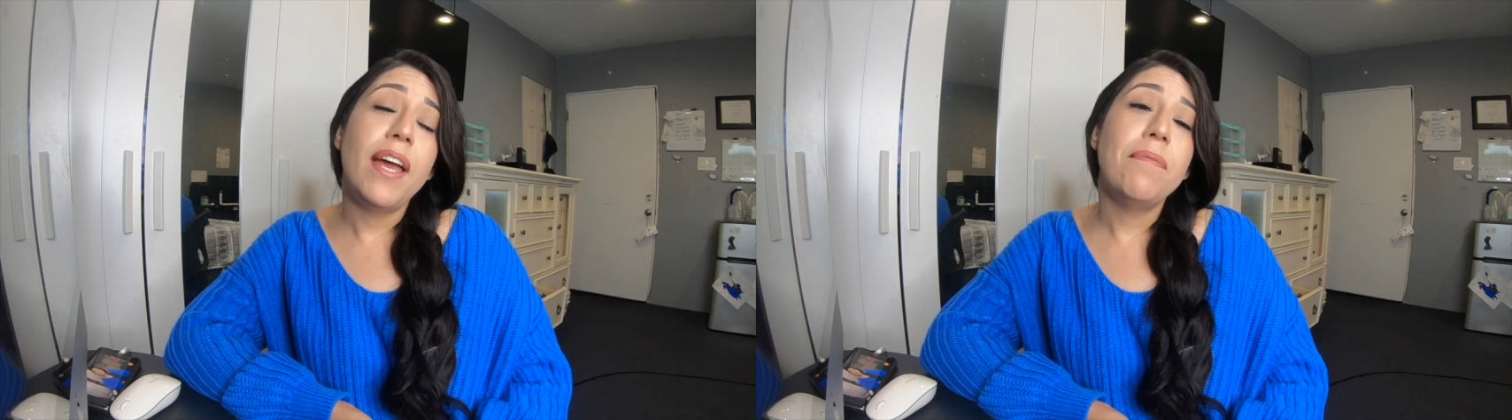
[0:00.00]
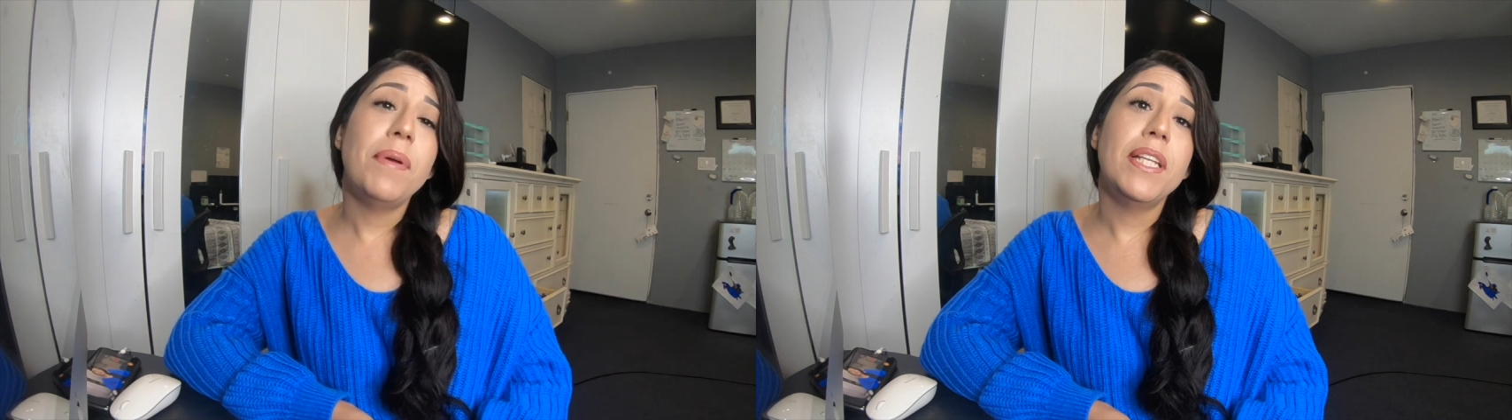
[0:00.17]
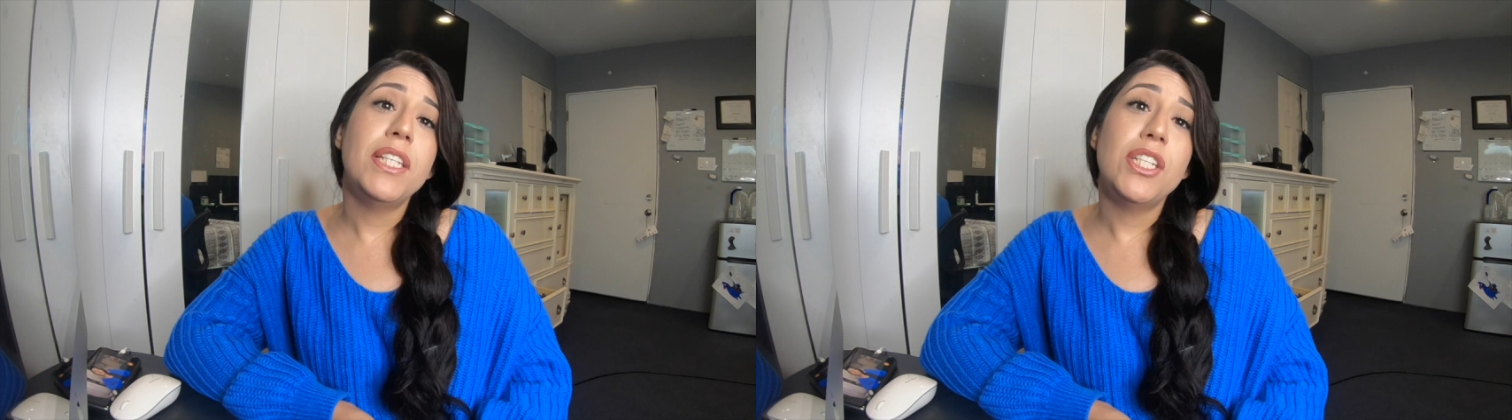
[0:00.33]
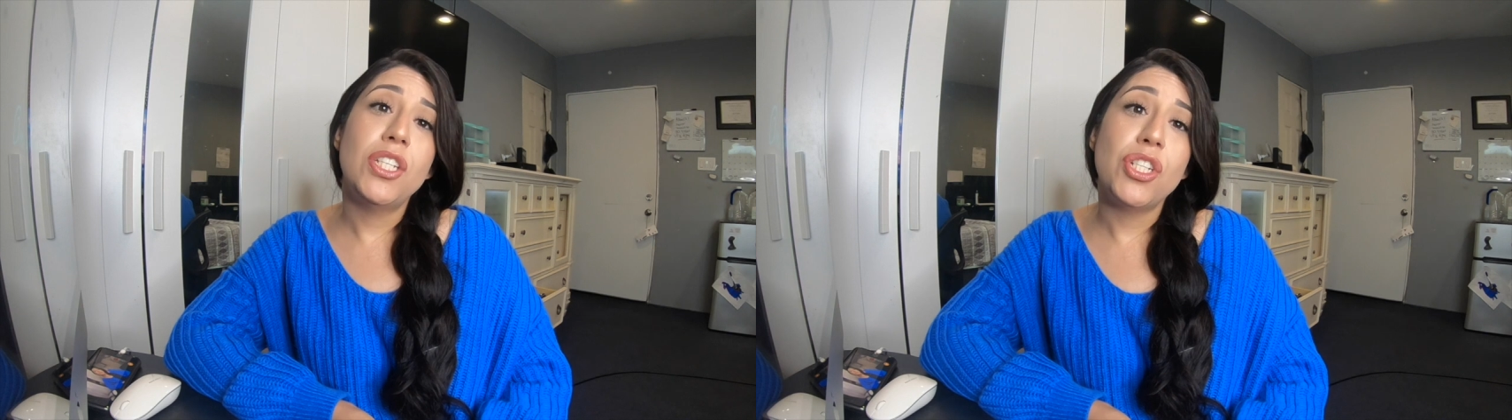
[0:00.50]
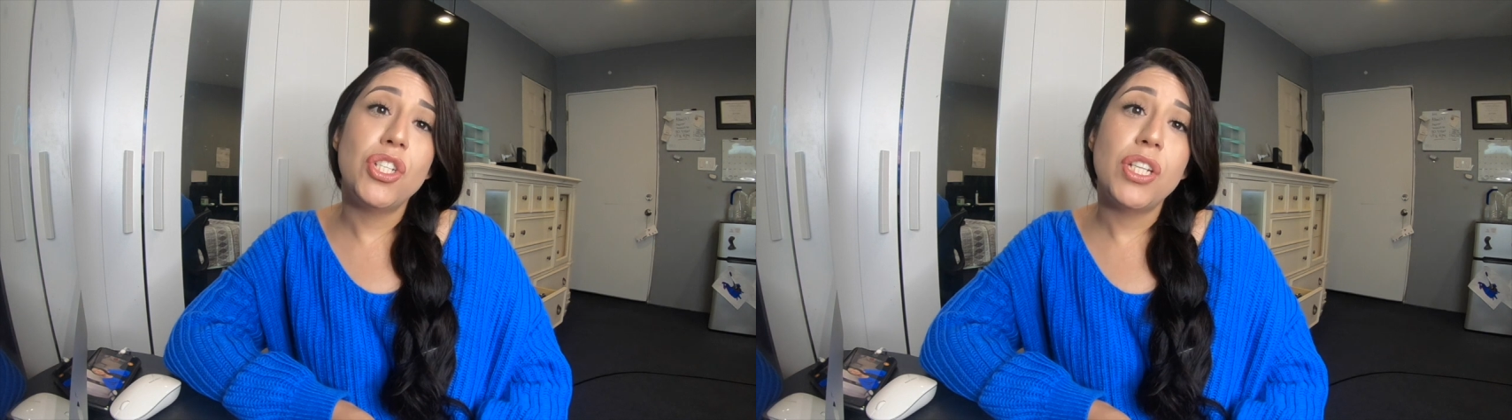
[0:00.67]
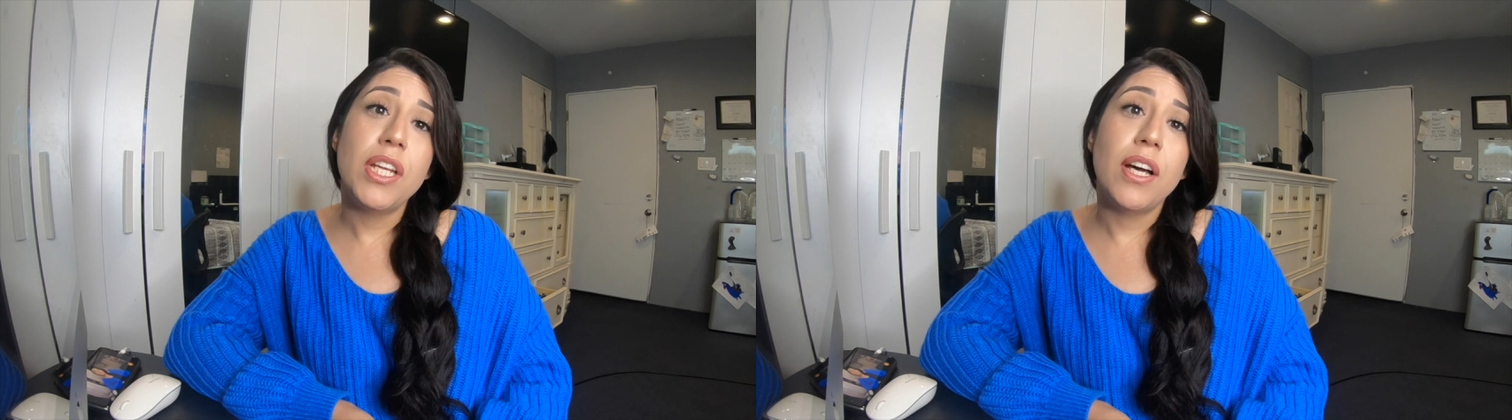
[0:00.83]
I made the
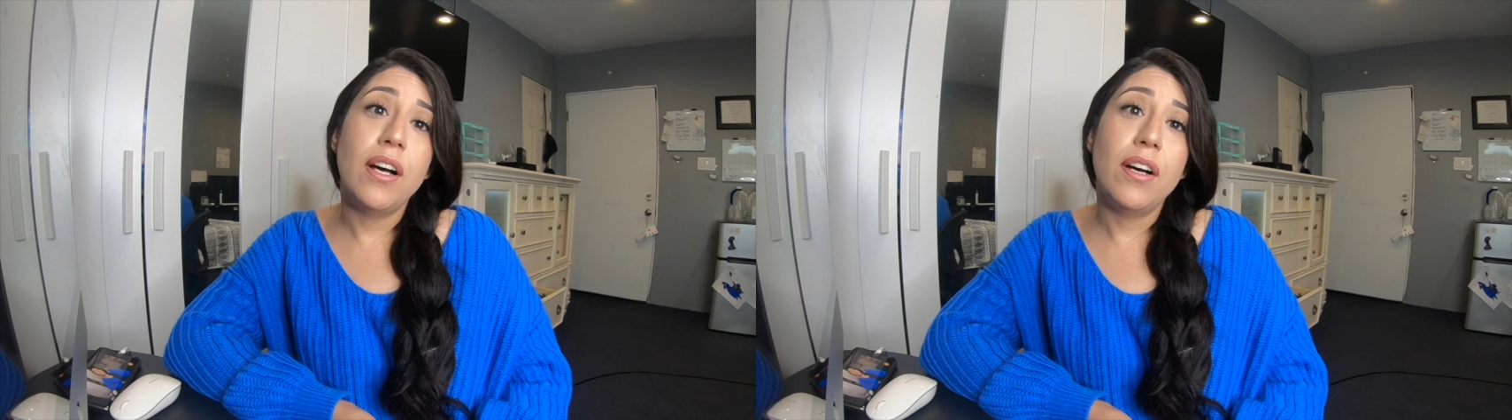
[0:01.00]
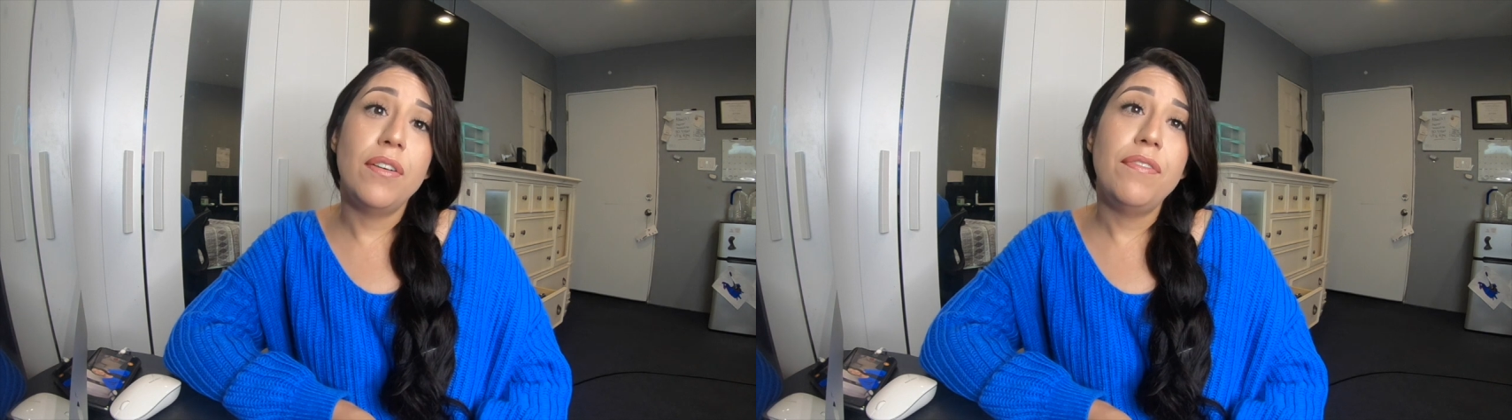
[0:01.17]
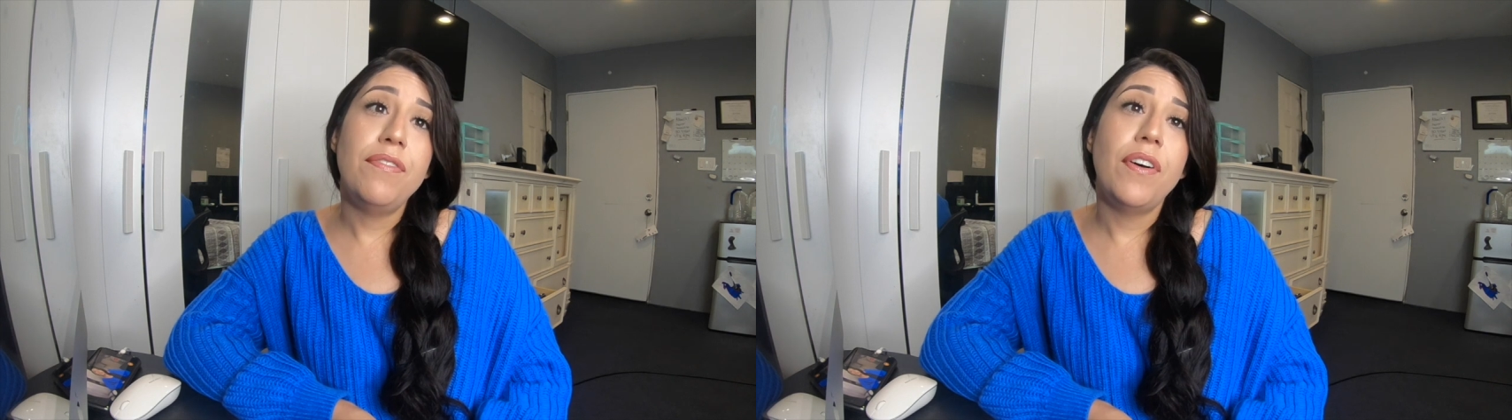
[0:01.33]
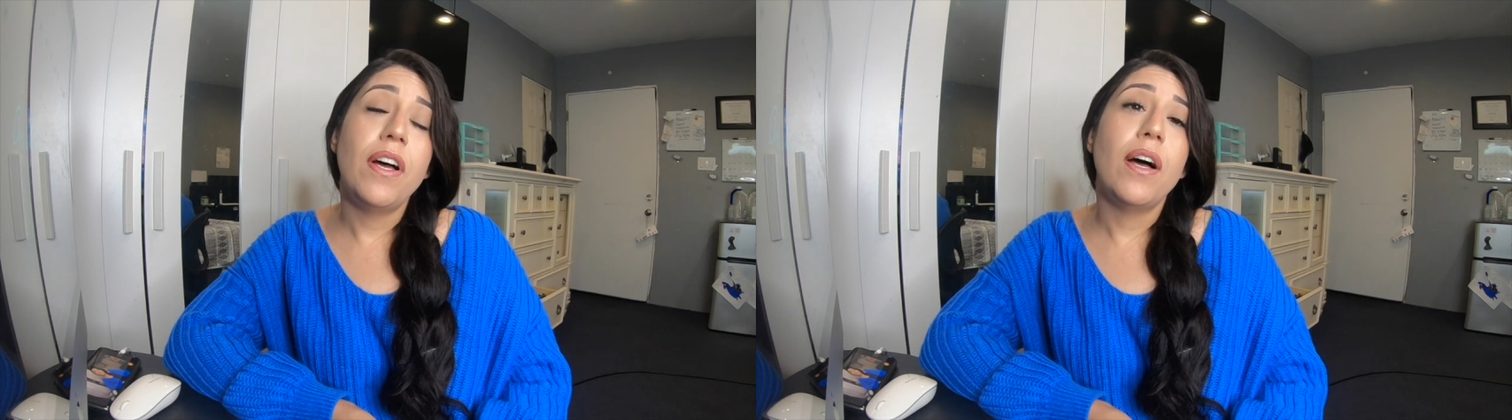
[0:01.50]
decision of